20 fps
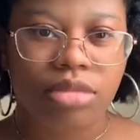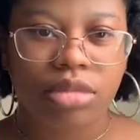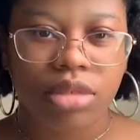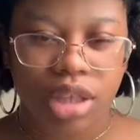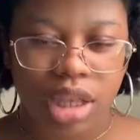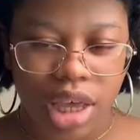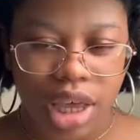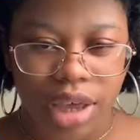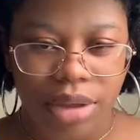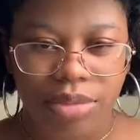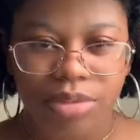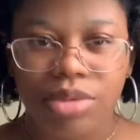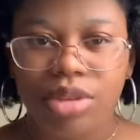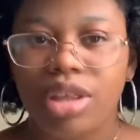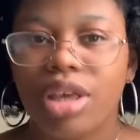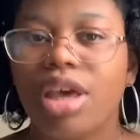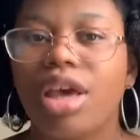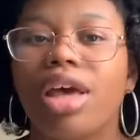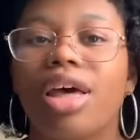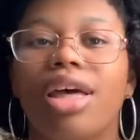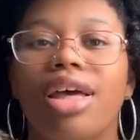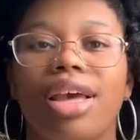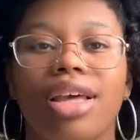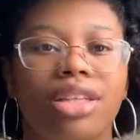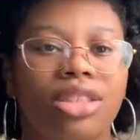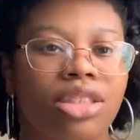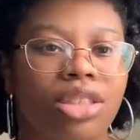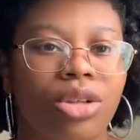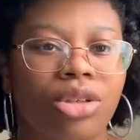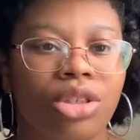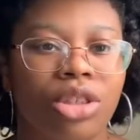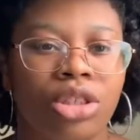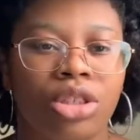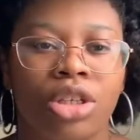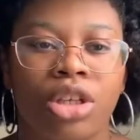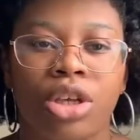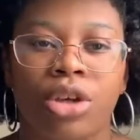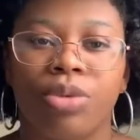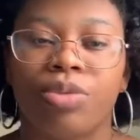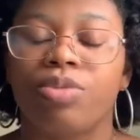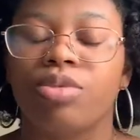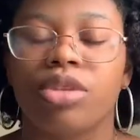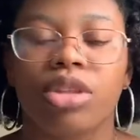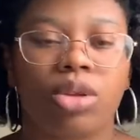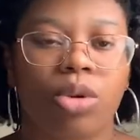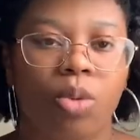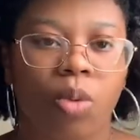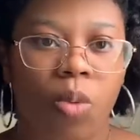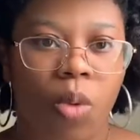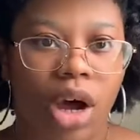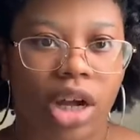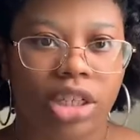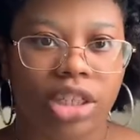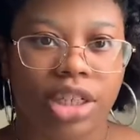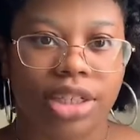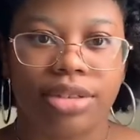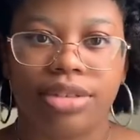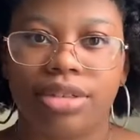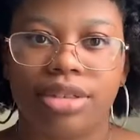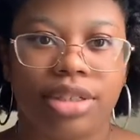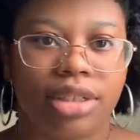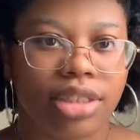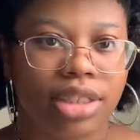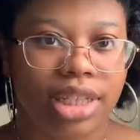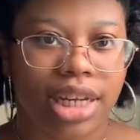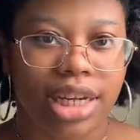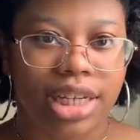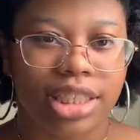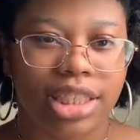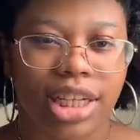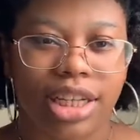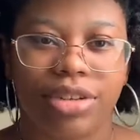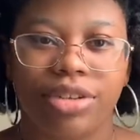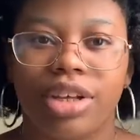Okay, it's so cute. Watch it. 10 out of 10.